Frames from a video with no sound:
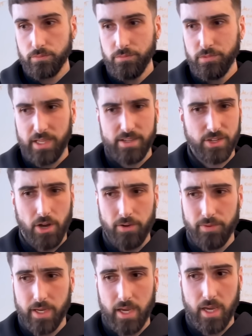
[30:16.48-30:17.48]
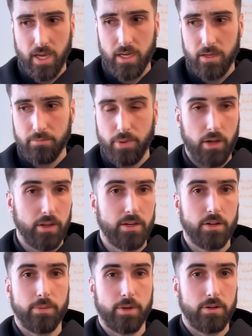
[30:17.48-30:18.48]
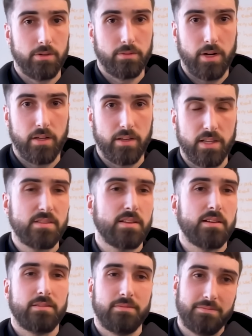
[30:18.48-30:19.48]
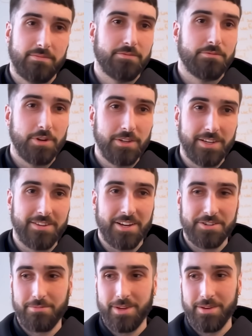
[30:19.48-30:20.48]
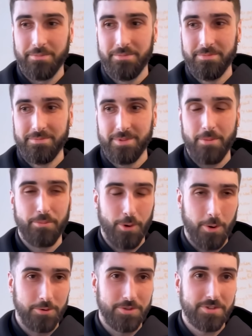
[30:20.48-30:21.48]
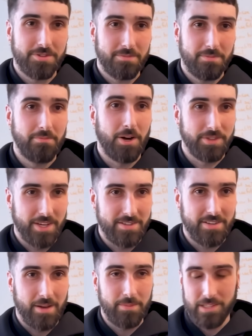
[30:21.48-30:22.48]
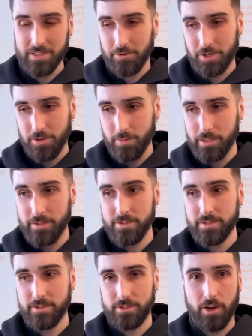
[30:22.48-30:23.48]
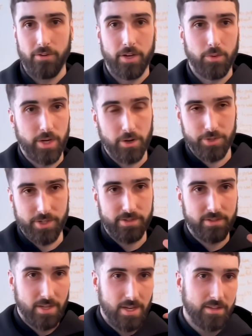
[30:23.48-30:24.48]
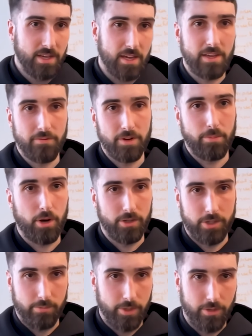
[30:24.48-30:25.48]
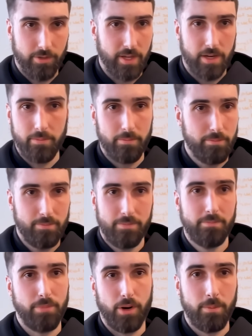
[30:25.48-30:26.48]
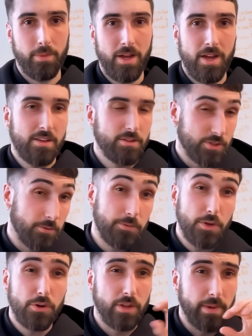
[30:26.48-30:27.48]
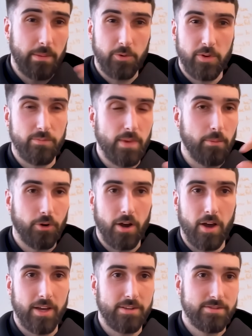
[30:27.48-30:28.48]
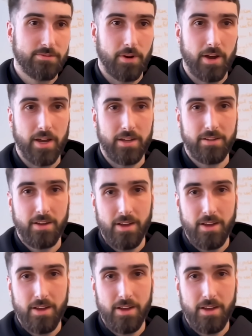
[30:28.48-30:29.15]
Like solving a polynomial, right? Like that should be approached multi-step. That's how humans solve it. We don't just get given a polynomial and then boom. There's a few that maybe we've memorized, right?